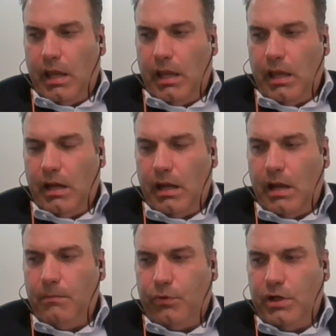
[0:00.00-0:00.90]
And
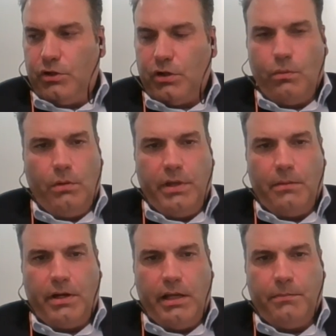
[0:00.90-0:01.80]
I'm pretty sure we'll
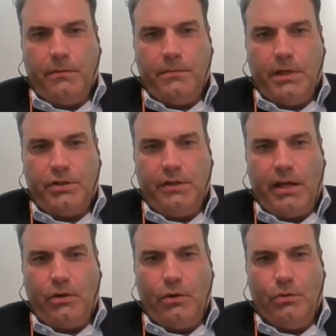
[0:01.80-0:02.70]
be able to help him
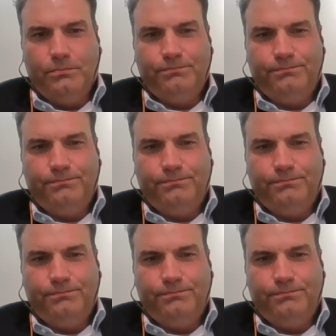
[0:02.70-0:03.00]
achieve that goal.